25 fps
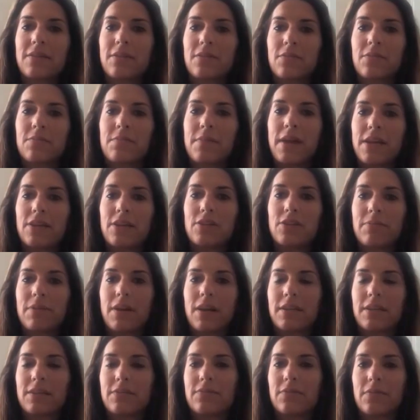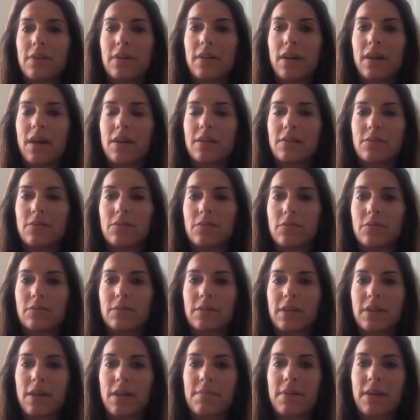the major plus for us all to
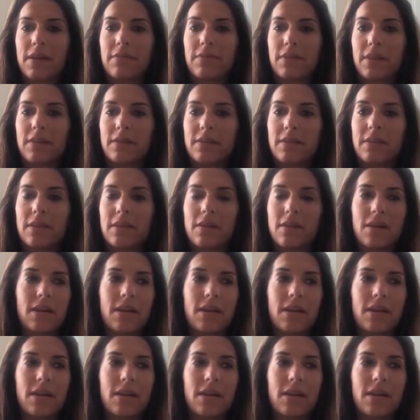come out of this and